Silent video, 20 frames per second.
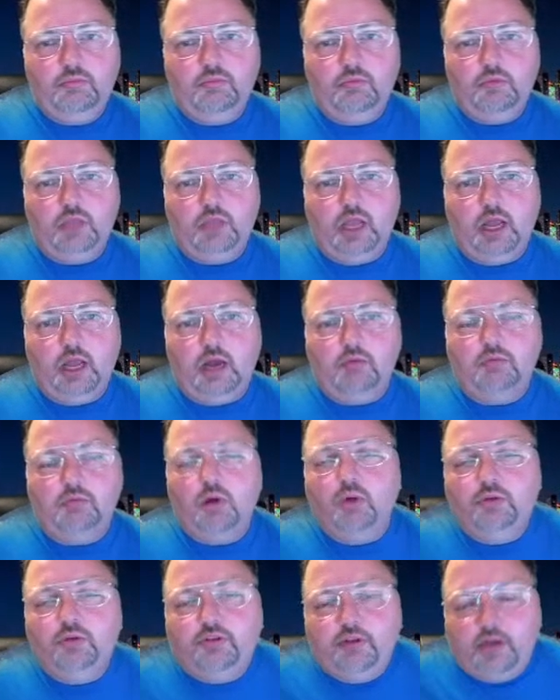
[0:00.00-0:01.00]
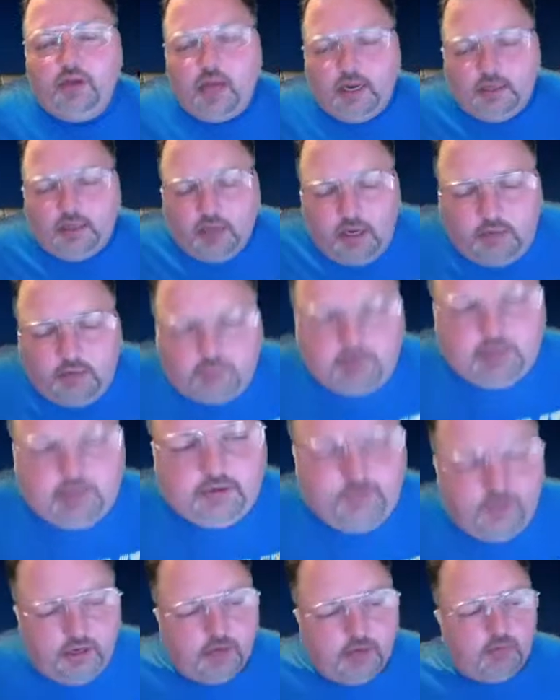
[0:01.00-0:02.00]
road to 900
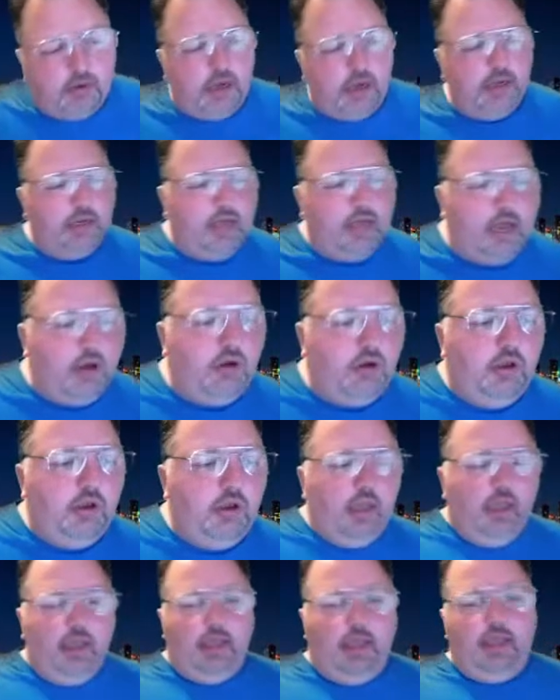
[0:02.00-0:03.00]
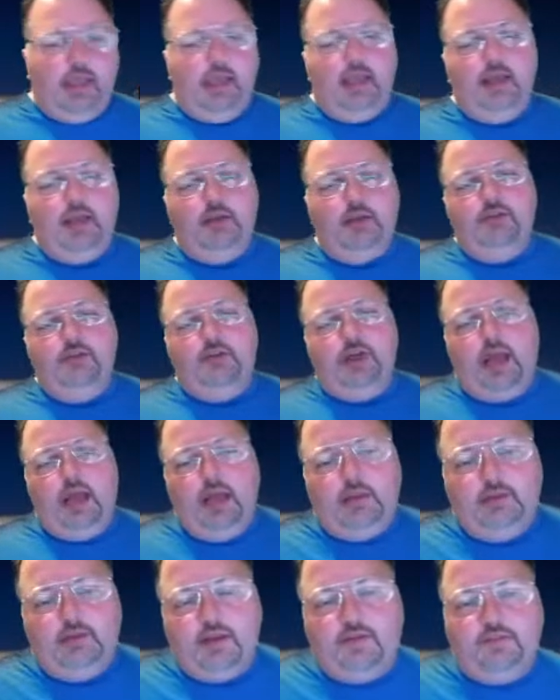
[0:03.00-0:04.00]
is here right now, and
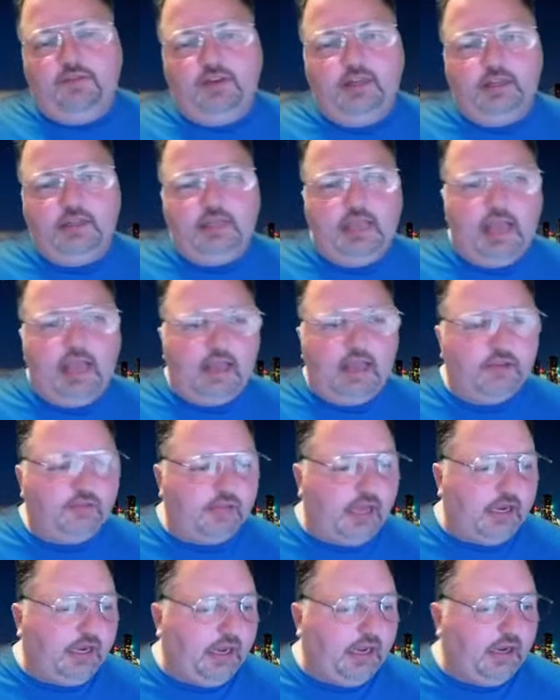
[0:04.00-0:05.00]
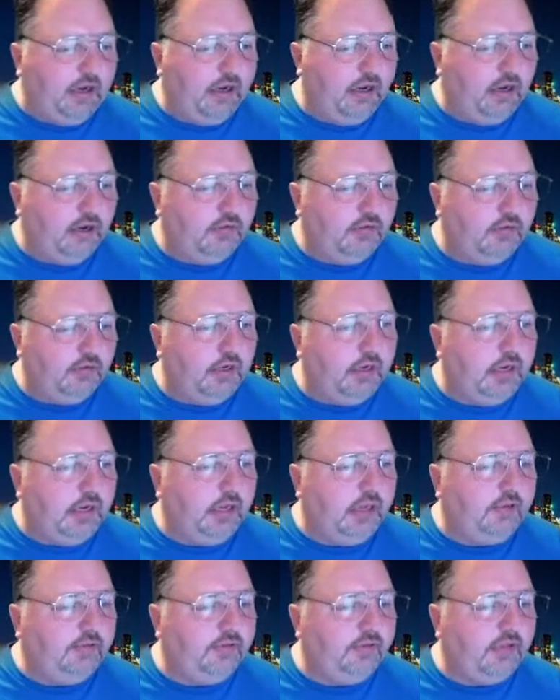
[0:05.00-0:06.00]
definitely has that 800
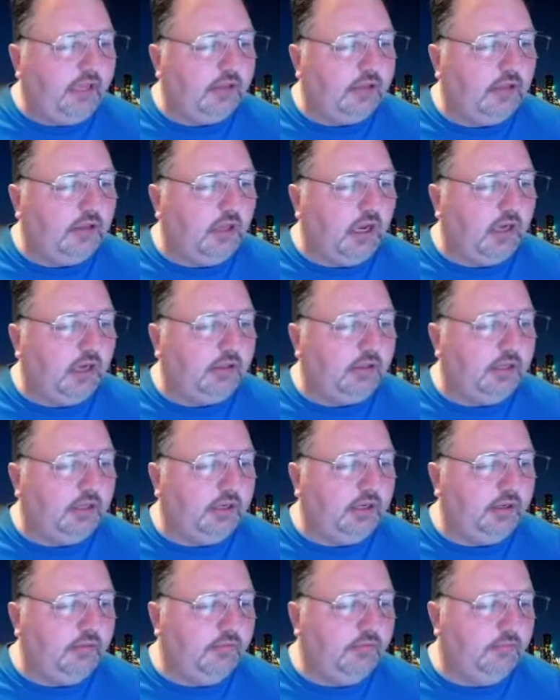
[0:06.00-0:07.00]
nice and locked in.